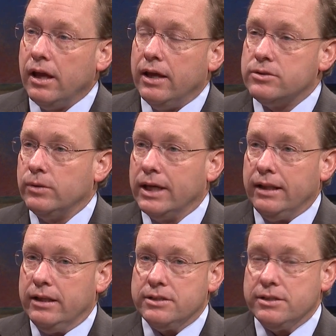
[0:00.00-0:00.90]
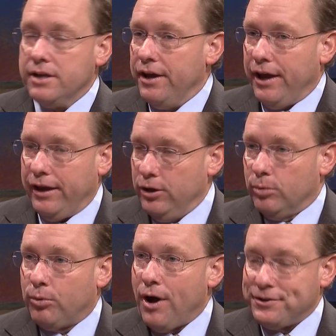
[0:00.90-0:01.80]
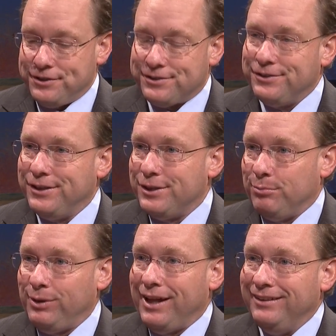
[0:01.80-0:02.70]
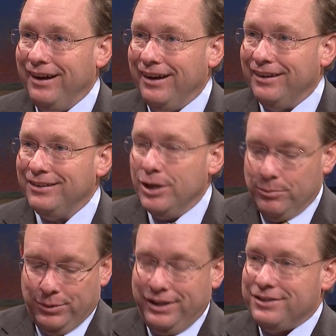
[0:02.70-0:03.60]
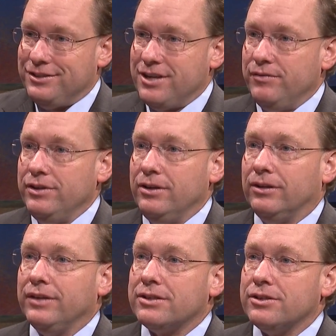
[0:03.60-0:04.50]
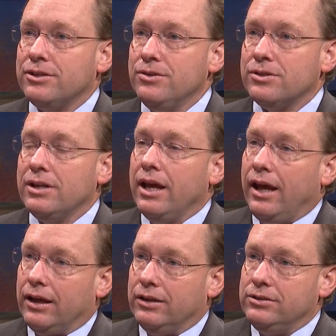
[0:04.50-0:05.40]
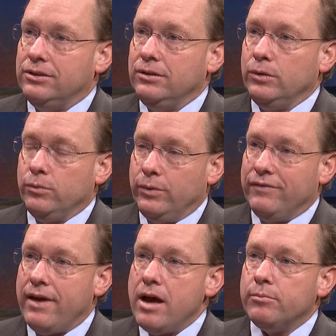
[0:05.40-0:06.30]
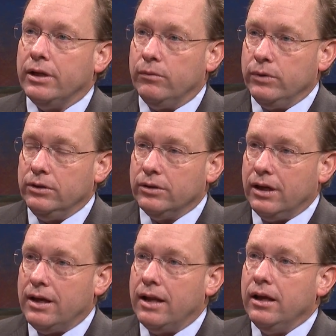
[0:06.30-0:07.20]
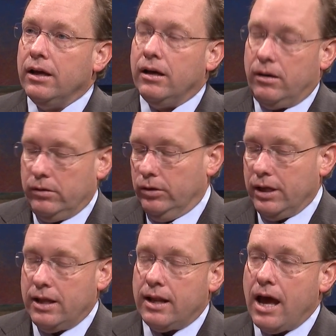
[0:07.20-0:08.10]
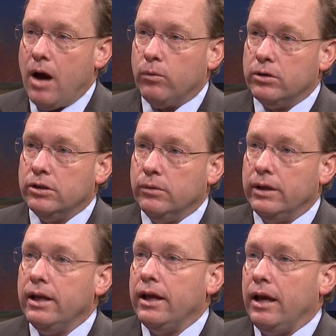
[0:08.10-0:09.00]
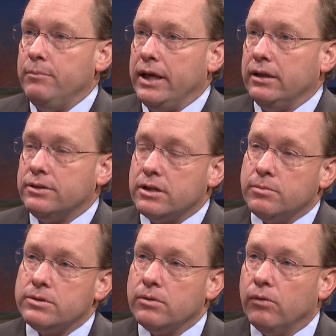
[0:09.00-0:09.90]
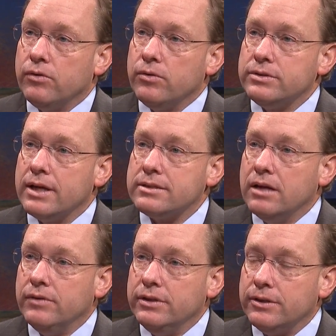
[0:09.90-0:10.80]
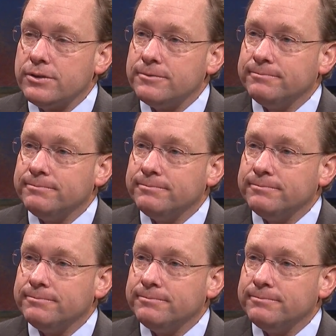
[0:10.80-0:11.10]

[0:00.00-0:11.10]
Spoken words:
And so again, this is a year process to get the plan done, but then it's a 7-year of execution and continually revamping and looking at how we're doing and making adjustments over those next 7 years.